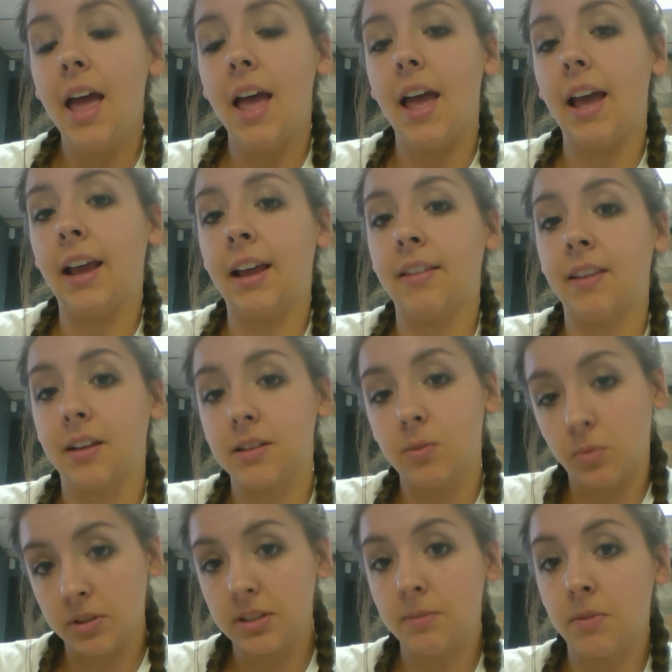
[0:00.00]
And that's
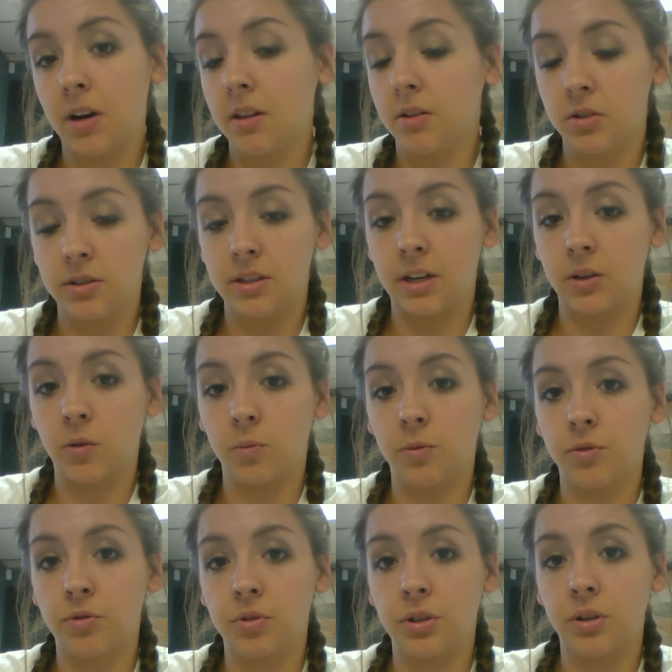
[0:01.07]
once a month, just like normal
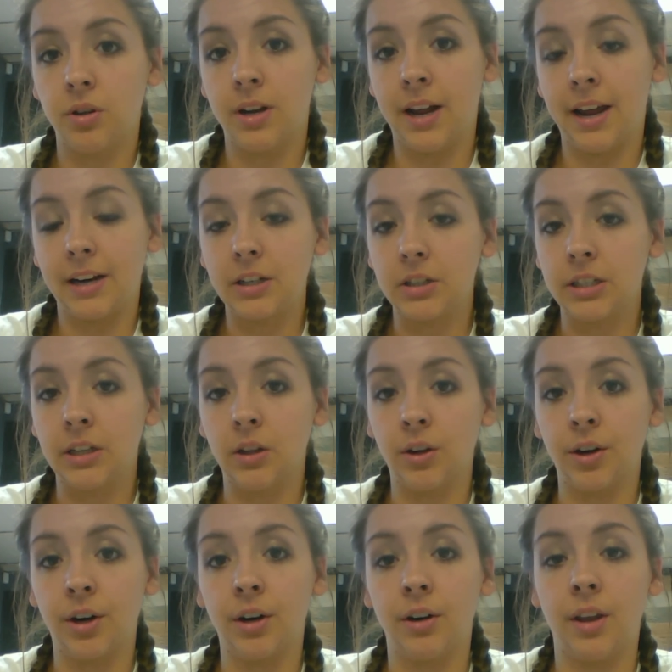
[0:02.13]
drill. And I actually
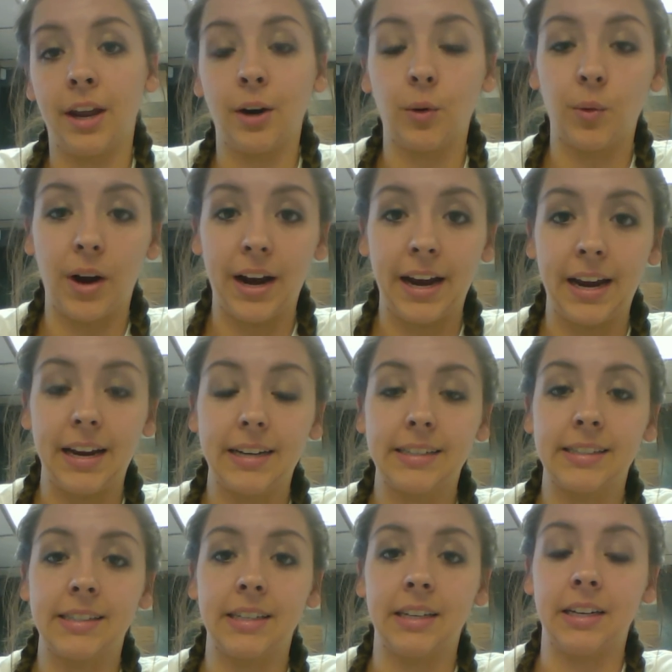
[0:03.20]
learn
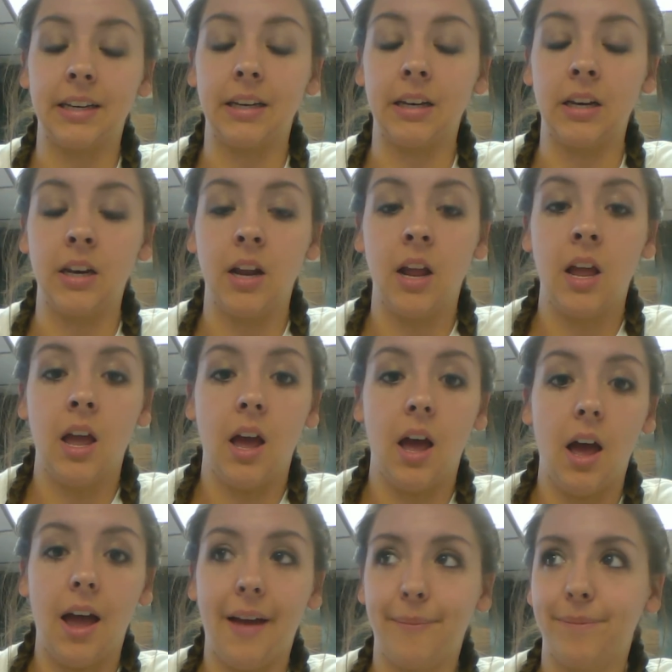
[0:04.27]
ranks and
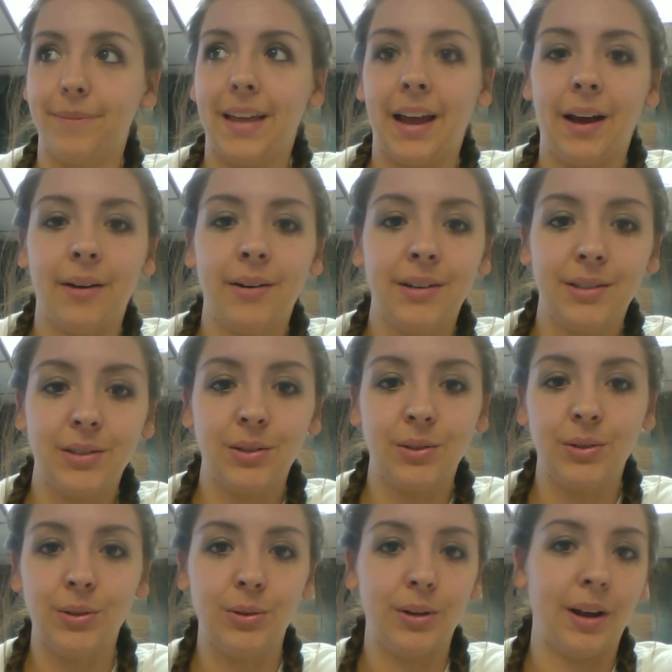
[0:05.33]
how to
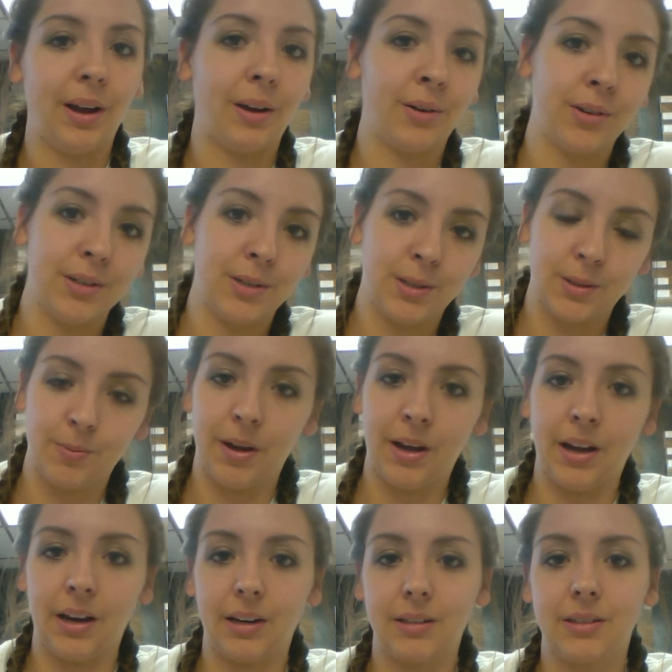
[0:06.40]
salute, how to
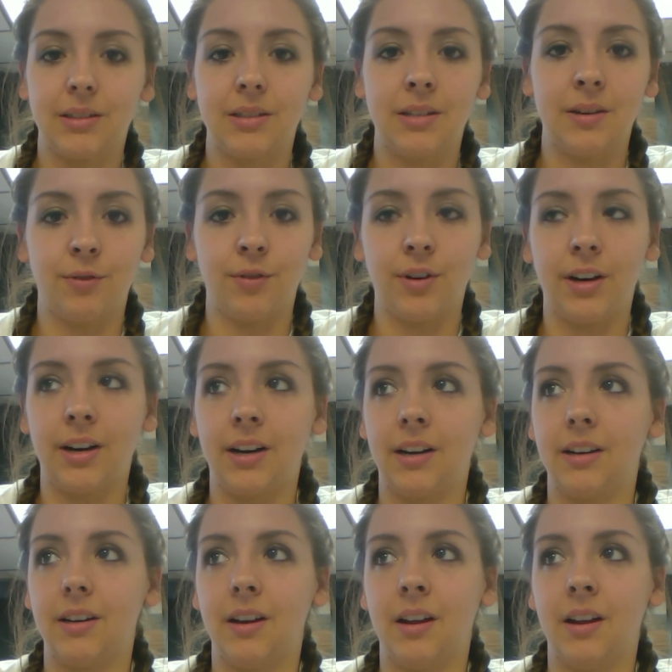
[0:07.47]
respect different